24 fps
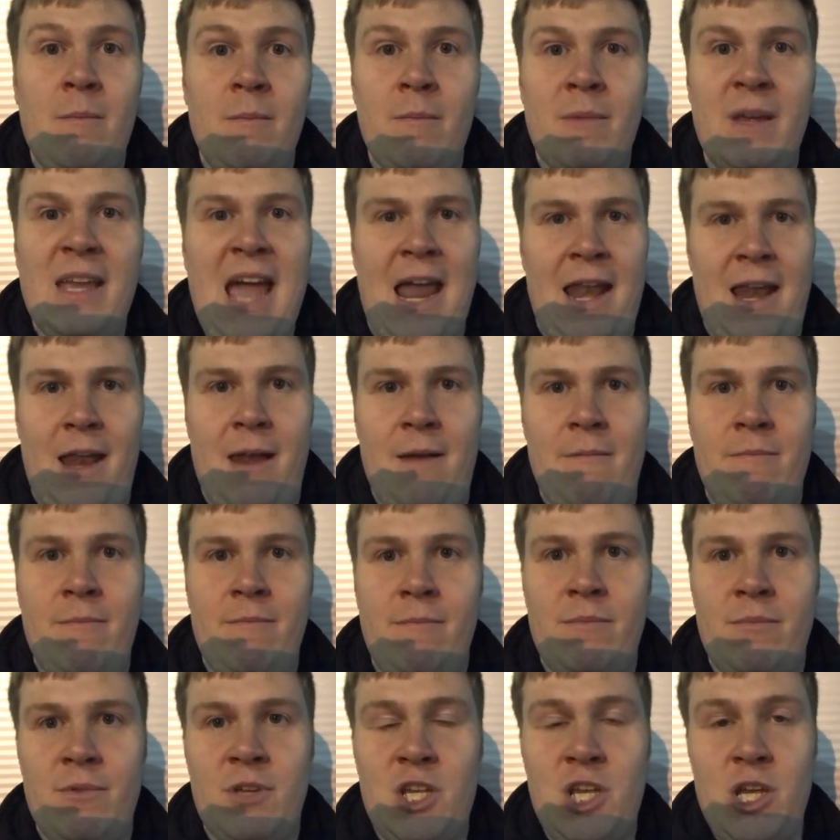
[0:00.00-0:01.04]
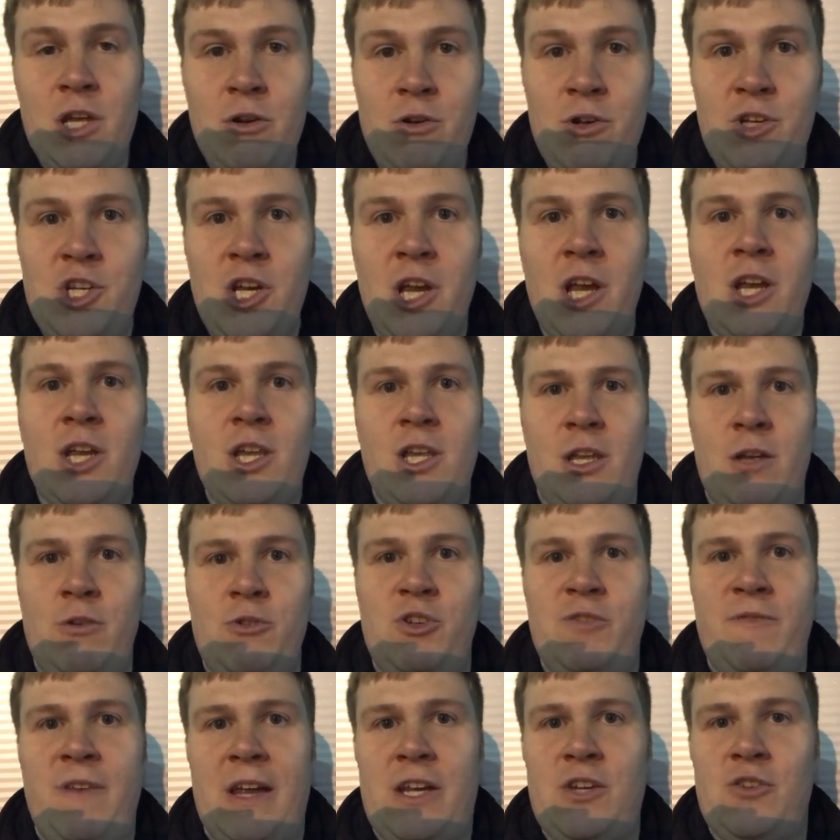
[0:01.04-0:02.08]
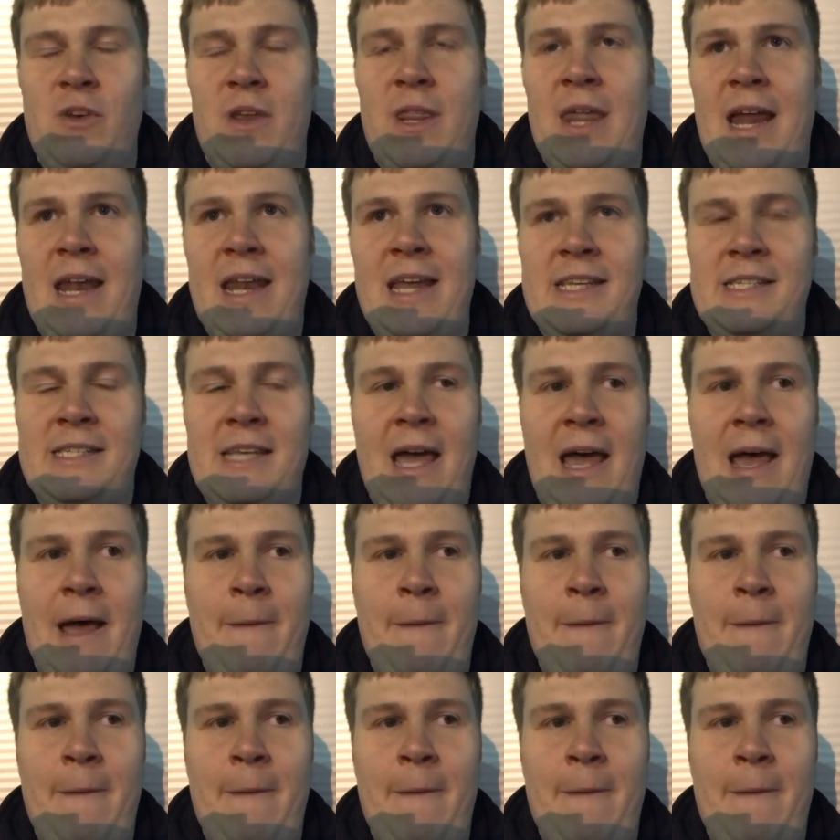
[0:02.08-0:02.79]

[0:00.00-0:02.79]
Get in. Huge, huge victory that is.